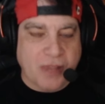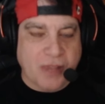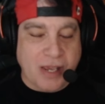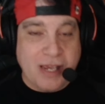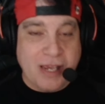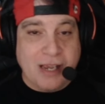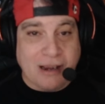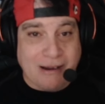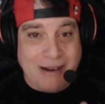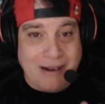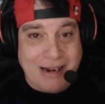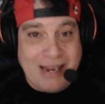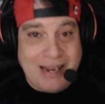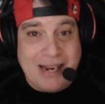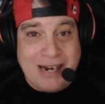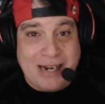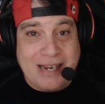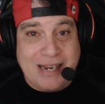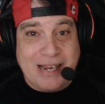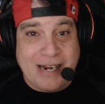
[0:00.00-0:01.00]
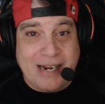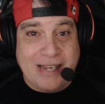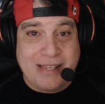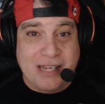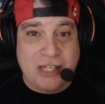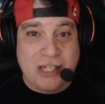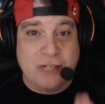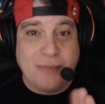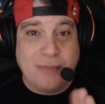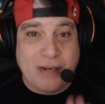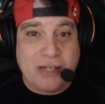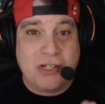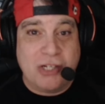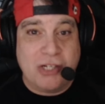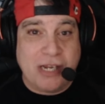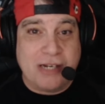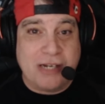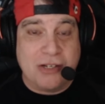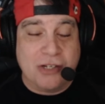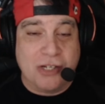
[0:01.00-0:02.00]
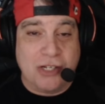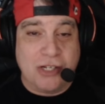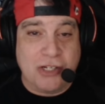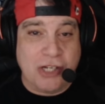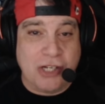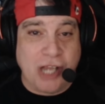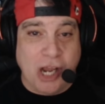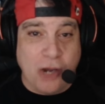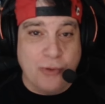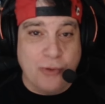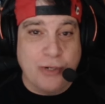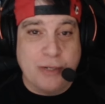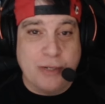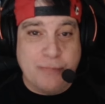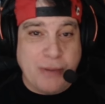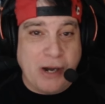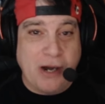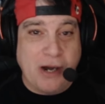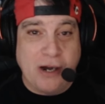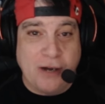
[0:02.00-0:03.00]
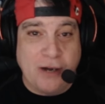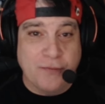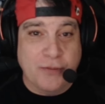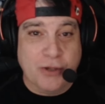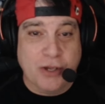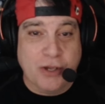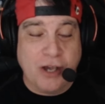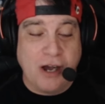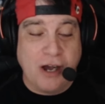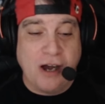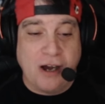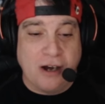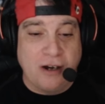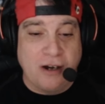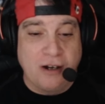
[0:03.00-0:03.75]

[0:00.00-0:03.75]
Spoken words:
it clearly, and it does make sense, it's the only part of the car